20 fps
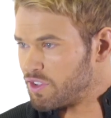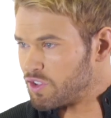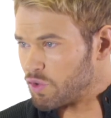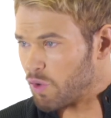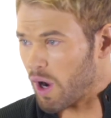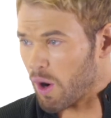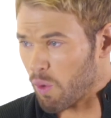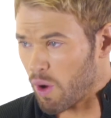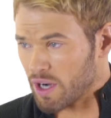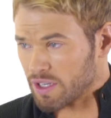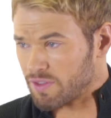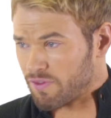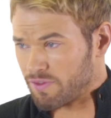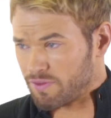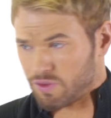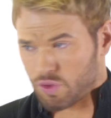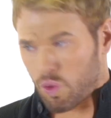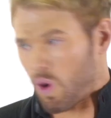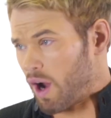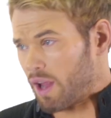Do I watch
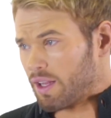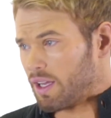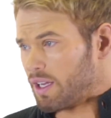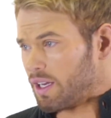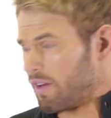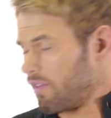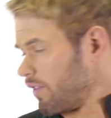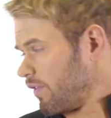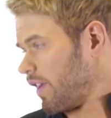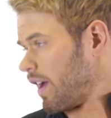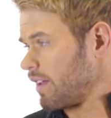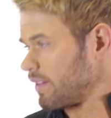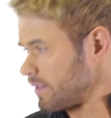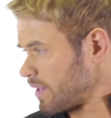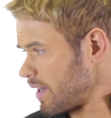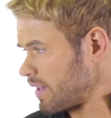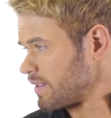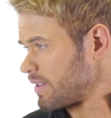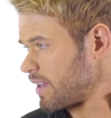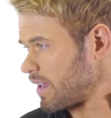Twilight every Valentine's